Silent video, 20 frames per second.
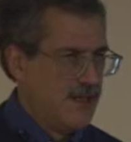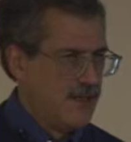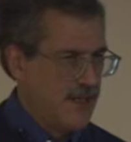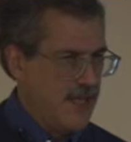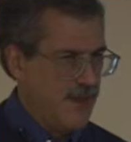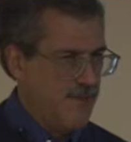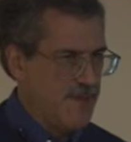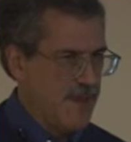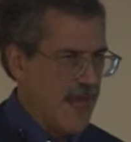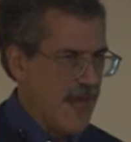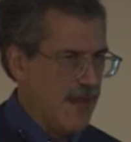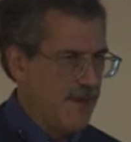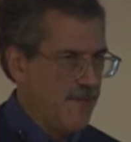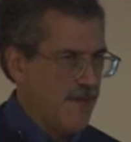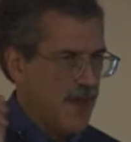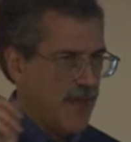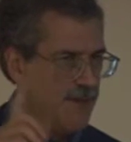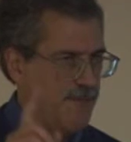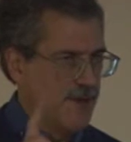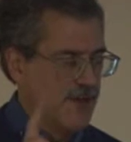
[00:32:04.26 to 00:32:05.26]
Keep that in
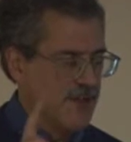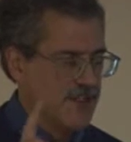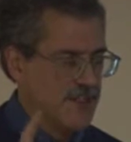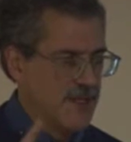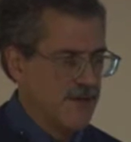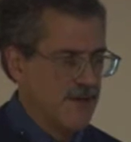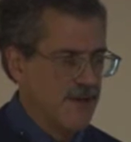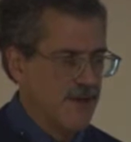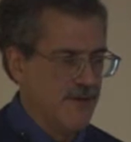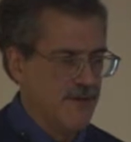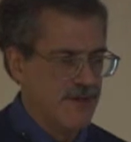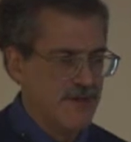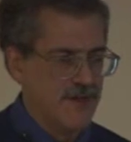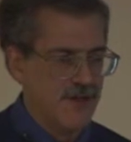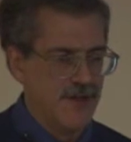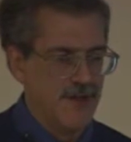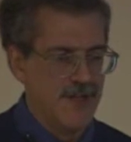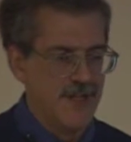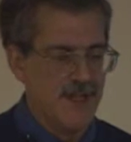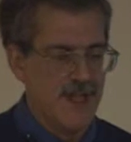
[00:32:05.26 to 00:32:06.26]
mind, because I'm going to
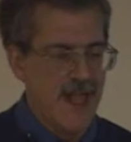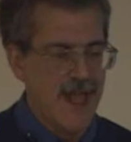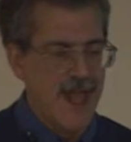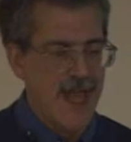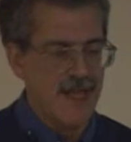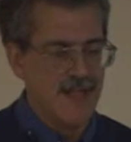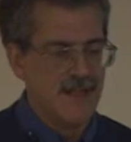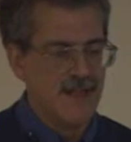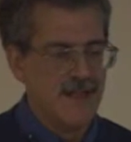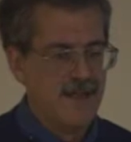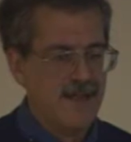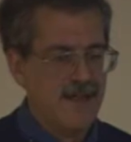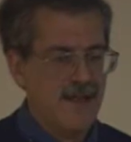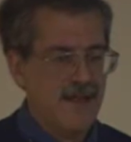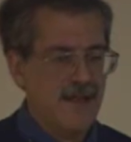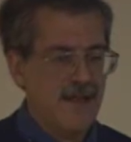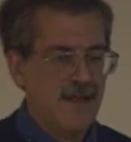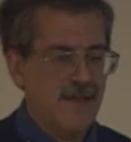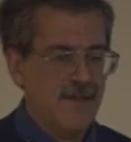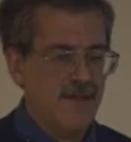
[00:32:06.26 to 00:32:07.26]
return to that,
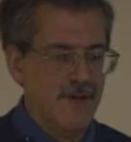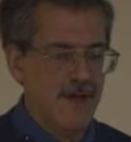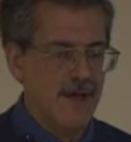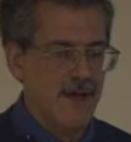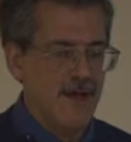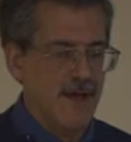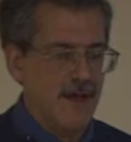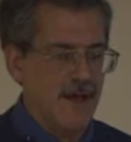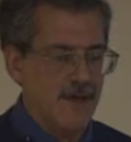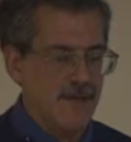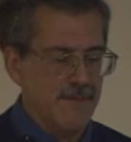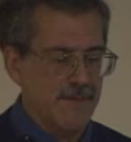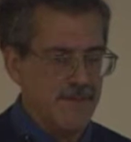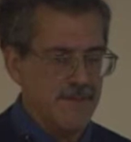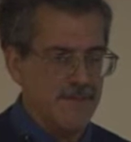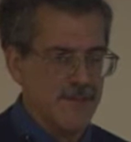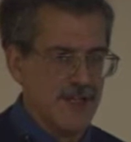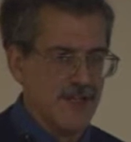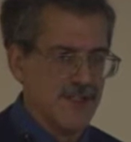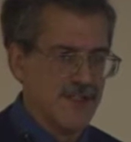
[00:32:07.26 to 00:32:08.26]

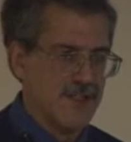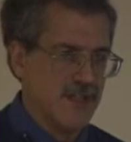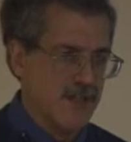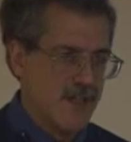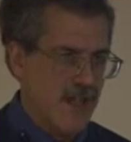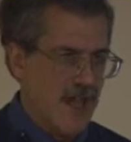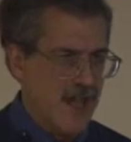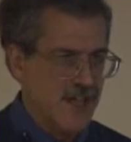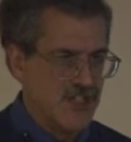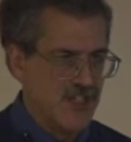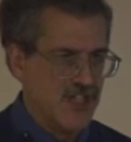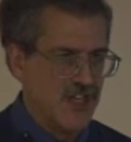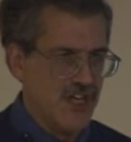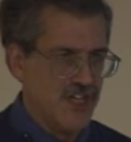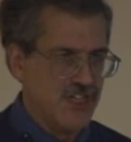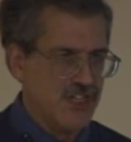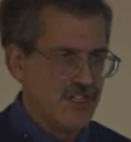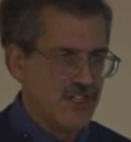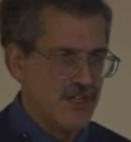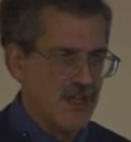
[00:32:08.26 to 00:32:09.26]
because the ice
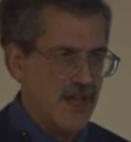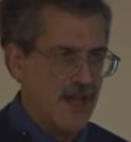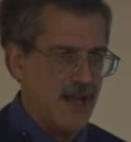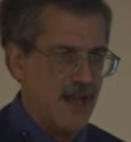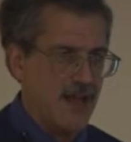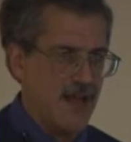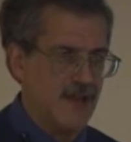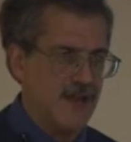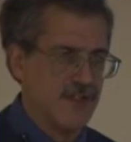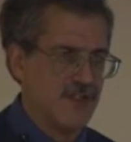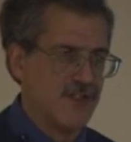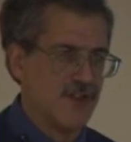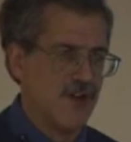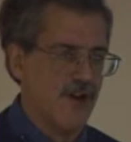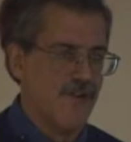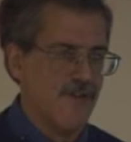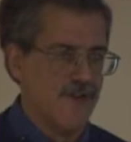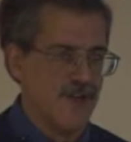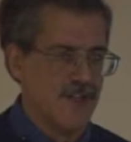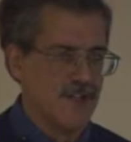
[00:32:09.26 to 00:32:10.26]
sheets
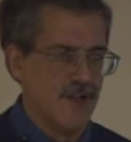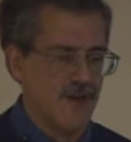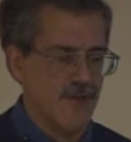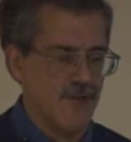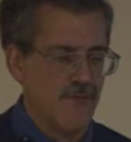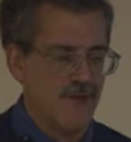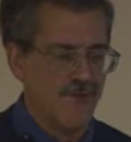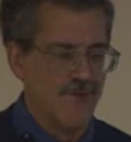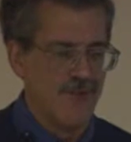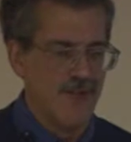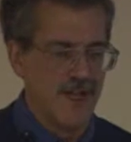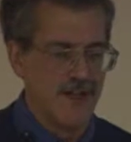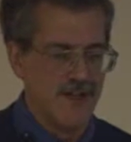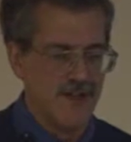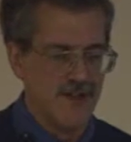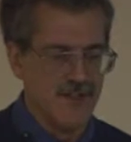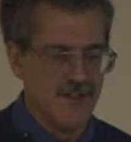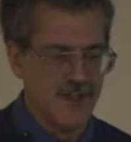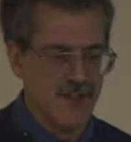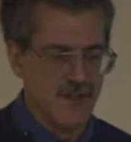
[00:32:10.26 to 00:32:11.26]
serve as our
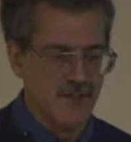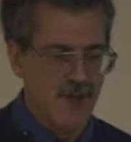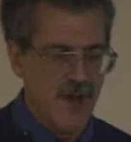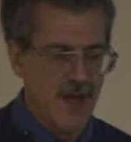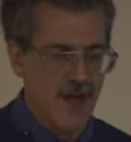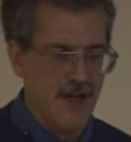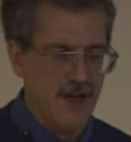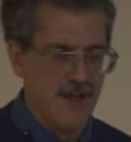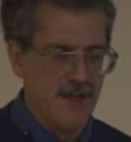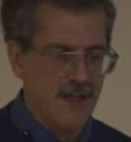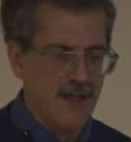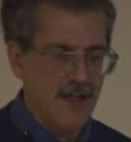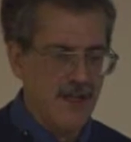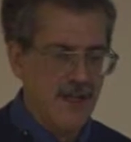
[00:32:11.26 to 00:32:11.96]
reflectors as well.